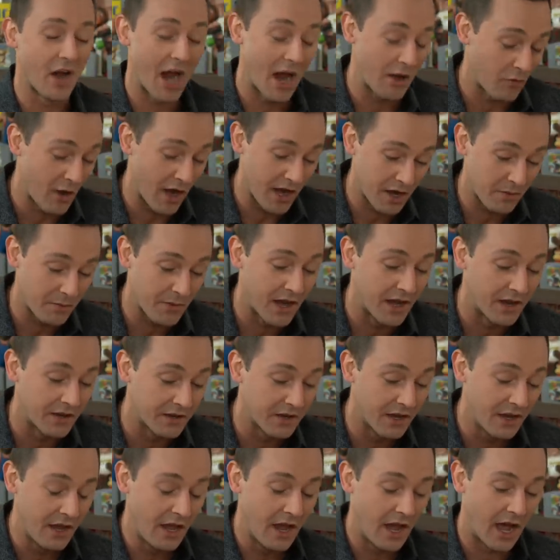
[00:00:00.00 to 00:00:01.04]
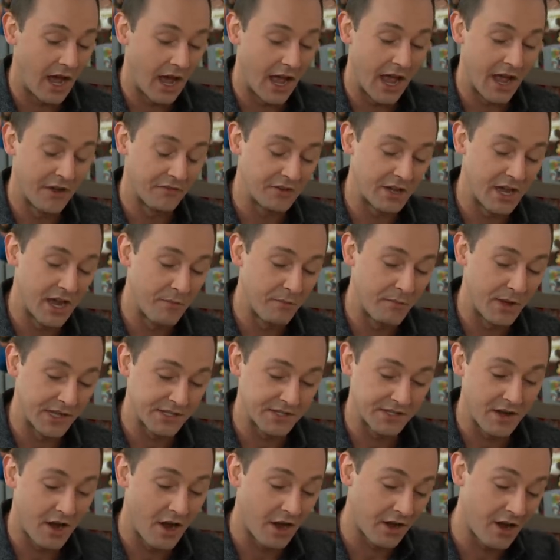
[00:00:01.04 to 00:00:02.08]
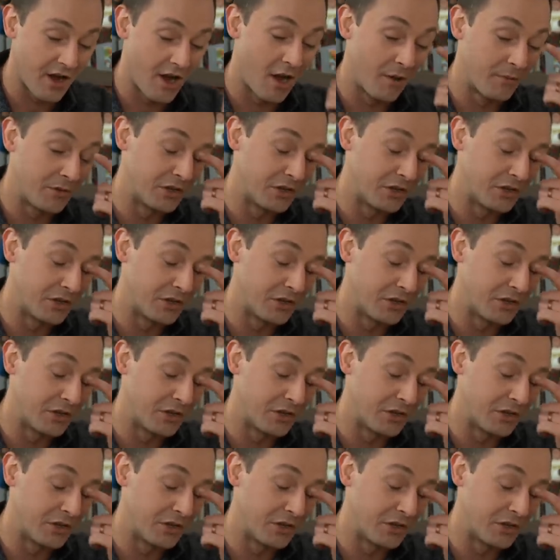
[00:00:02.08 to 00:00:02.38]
I recommend FTNBets.com.